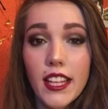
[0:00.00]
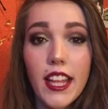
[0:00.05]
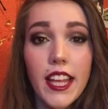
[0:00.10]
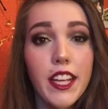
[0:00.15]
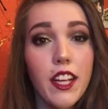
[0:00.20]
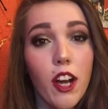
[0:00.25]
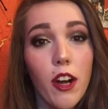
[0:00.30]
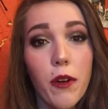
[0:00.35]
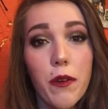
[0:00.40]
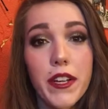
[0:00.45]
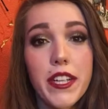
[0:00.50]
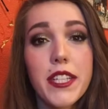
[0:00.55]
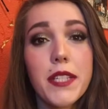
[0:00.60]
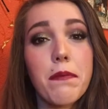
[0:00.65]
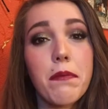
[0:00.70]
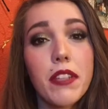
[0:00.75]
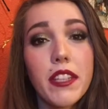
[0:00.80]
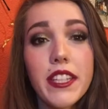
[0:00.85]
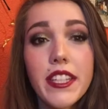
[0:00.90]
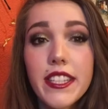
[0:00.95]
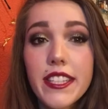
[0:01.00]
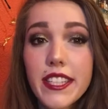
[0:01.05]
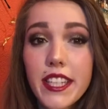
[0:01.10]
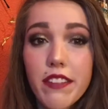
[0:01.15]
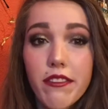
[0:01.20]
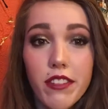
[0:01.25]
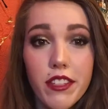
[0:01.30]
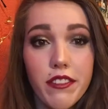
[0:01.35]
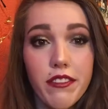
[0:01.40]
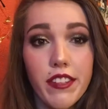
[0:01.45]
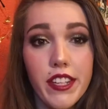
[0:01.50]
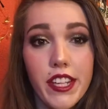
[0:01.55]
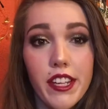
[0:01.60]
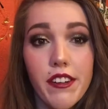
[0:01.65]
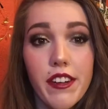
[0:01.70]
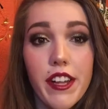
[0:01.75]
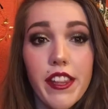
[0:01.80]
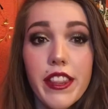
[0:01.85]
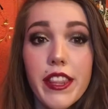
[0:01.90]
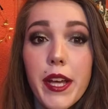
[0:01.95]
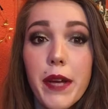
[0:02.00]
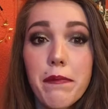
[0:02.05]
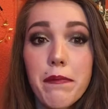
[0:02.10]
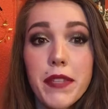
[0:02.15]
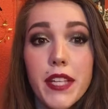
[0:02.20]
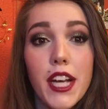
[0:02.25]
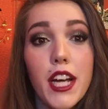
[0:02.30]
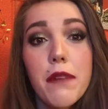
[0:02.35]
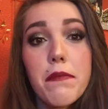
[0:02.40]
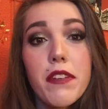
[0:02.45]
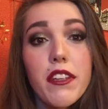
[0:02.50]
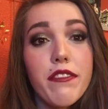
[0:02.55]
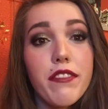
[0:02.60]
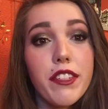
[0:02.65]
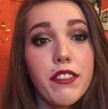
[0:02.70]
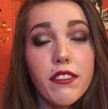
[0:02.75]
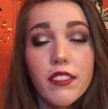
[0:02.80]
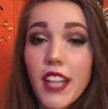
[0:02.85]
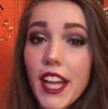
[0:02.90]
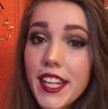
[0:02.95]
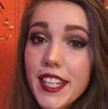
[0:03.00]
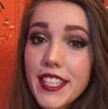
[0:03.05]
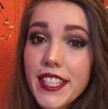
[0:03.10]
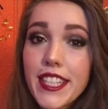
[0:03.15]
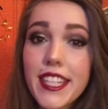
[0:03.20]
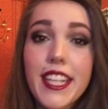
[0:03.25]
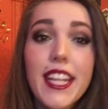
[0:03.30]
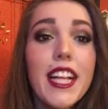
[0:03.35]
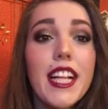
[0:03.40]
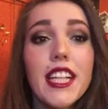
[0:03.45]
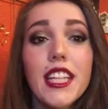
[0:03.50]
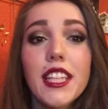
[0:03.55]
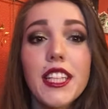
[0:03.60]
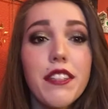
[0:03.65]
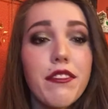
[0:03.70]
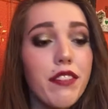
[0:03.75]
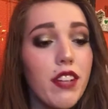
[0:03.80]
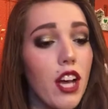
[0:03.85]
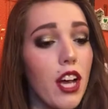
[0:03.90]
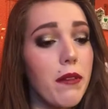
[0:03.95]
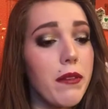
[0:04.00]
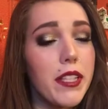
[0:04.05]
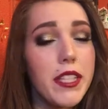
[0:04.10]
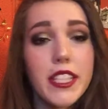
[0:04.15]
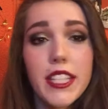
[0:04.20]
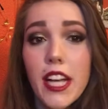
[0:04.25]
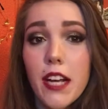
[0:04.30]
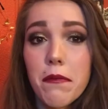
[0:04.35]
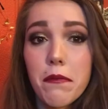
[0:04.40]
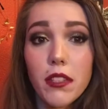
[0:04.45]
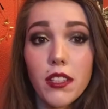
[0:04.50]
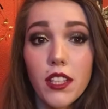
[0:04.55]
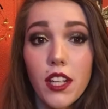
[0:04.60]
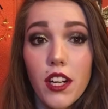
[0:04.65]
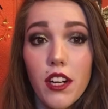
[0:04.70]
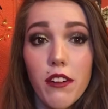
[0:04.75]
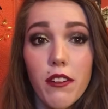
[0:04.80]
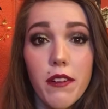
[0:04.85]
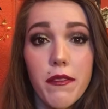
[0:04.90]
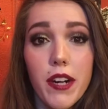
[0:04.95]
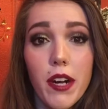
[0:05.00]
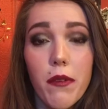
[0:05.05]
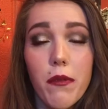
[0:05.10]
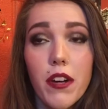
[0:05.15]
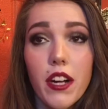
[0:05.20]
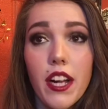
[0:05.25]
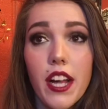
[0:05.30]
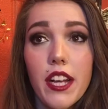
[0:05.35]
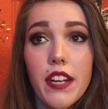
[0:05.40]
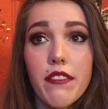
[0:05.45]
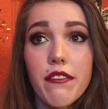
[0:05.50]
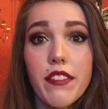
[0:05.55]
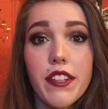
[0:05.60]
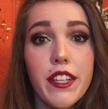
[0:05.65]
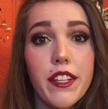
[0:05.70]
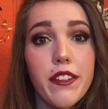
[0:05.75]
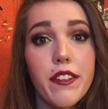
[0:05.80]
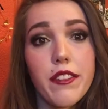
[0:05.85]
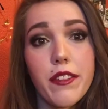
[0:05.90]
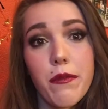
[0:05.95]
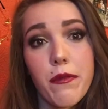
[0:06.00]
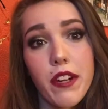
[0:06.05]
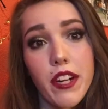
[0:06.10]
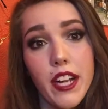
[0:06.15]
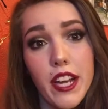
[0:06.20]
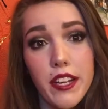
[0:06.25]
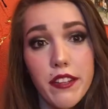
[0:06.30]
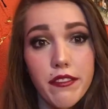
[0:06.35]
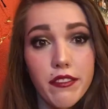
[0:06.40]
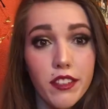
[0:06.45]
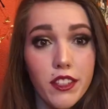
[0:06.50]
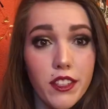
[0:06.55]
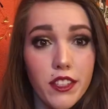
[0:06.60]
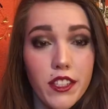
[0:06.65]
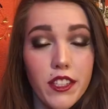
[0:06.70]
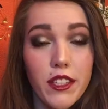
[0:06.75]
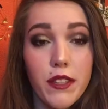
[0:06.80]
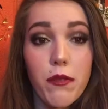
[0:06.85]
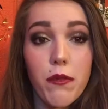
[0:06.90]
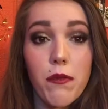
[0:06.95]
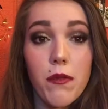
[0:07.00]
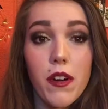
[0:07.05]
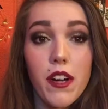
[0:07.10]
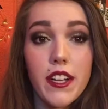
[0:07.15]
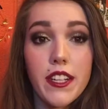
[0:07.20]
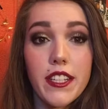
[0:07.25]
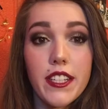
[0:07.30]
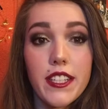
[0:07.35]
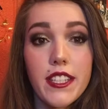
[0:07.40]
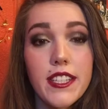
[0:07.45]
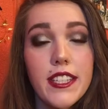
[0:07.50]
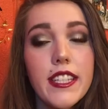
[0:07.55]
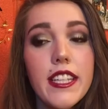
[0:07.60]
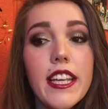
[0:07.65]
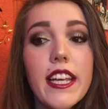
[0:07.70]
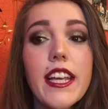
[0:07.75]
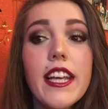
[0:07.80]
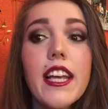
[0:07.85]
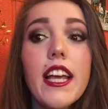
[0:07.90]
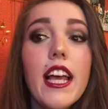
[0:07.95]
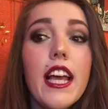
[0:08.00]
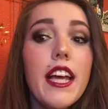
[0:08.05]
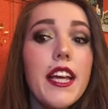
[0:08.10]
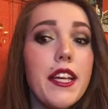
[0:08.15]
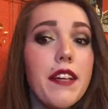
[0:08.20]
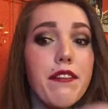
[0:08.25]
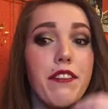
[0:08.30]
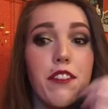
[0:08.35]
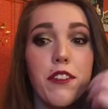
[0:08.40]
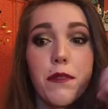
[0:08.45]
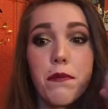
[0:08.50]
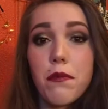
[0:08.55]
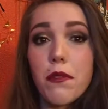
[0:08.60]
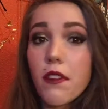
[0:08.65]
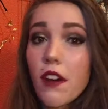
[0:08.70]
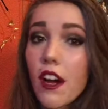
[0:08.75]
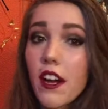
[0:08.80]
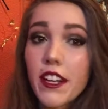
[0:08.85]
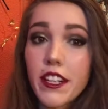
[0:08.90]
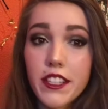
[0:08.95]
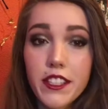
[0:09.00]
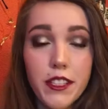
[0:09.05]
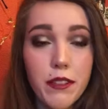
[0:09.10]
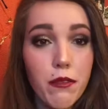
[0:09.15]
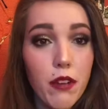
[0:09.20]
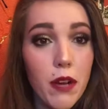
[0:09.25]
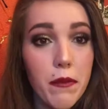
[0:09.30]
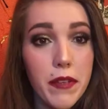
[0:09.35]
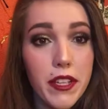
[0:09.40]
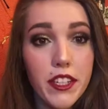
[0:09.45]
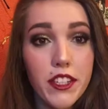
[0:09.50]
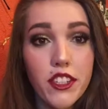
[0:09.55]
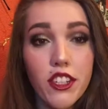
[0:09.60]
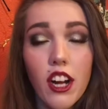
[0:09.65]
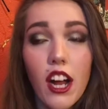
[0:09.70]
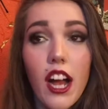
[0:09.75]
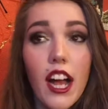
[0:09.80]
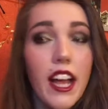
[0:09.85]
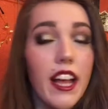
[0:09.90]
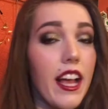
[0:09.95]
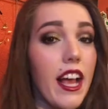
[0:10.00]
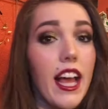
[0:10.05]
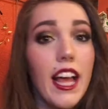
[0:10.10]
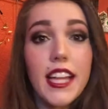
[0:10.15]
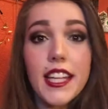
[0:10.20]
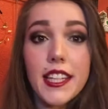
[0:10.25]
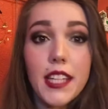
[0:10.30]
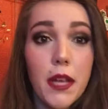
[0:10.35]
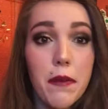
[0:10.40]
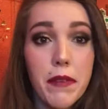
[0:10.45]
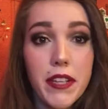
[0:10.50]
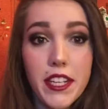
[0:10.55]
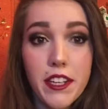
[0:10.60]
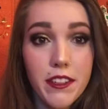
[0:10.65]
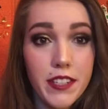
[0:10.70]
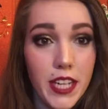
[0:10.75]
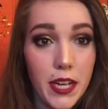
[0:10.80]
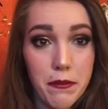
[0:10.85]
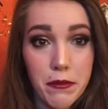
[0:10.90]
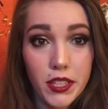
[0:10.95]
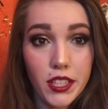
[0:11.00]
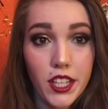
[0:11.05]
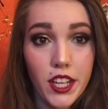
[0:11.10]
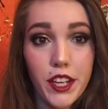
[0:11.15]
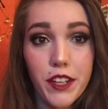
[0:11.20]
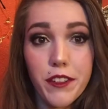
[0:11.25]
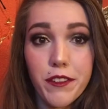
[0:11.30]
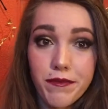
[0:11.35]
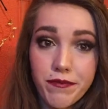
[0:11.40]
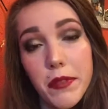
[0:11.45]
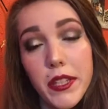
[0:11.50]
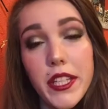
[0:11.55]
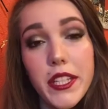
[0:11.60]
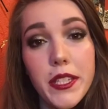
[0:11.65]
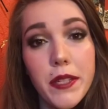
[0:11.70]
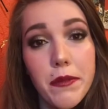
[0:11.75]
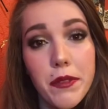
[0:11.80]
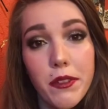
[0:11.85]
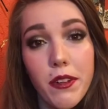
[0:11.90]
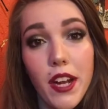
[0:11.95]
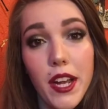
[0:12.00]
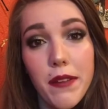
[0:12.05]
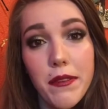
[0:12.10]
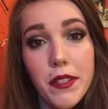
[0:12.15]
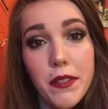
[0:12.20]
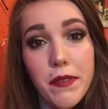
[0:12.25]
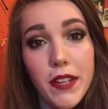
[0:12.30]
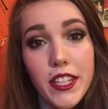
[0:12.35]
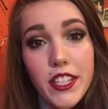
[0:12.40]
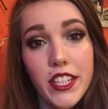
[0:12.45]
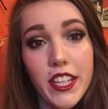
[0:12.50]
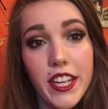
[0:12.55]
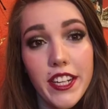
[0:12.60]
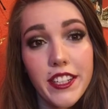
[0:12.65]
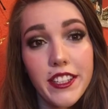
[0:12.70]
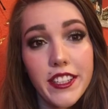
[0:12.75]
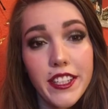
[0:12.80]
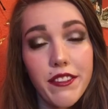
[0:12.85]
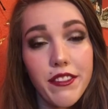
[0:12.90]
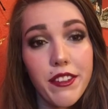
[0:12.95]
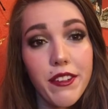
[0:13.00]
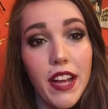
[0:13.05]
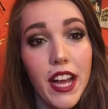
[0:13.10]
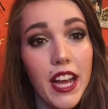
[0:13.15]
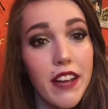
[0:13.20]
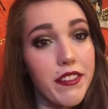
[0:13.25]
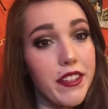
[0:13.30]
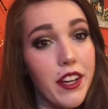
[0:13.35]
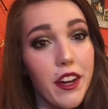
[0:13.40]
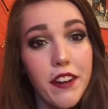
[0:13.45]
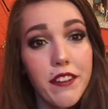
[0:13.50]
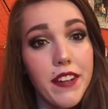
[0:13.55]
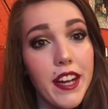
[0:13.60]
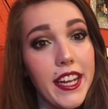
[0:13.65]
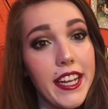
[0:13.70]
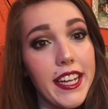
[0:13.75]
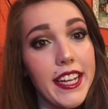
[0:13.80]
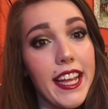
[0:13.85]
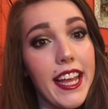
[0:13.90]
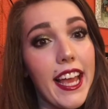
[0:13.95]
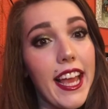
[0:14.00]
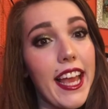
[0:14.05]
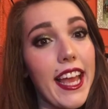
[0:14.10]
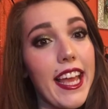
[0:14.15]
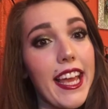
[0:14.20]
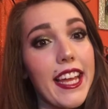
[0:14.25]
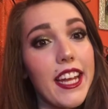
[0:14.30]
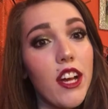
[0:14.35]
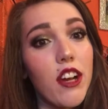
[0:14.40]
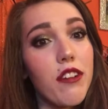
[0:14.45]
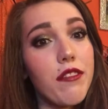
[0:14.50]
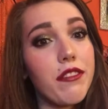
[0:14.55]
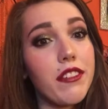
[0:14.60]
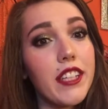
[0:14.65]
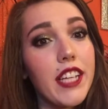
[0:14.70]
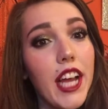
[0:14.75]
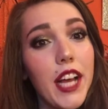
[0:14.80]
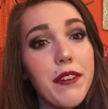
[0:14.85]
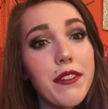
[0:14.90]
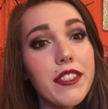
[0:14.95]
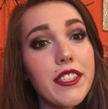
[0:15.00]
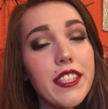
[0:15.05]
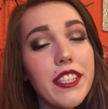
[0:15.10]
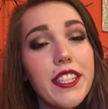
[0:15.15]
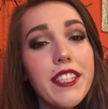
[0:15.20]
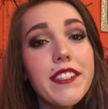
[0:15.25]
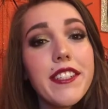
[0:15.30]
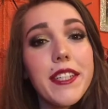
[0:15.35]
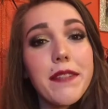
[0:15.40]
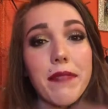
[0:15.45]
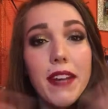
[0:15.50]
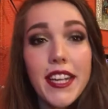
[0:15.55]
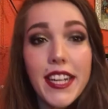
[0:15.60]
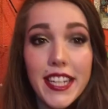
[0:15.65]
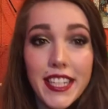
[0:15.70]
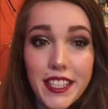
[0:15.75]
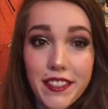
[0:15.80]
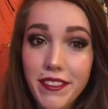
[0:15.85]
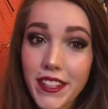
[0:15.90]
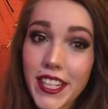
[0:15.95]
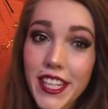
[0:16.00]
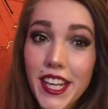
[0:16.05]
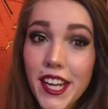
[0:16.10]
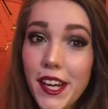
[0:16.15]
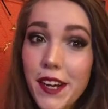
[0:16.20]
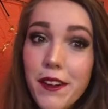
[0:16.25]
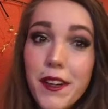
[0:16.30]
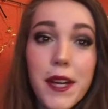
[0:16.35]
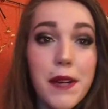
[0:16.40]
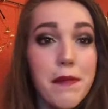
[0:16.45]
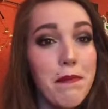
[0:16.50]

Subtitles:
Like always, please give this video a thumbs up if you liked it. Leave comments down below about what kind of videos and what kind of looks you want to see. If there's products you want me to try, let me know down below. Please subscribe to my channel if you haven't already, and hopefully I will see you in my next video.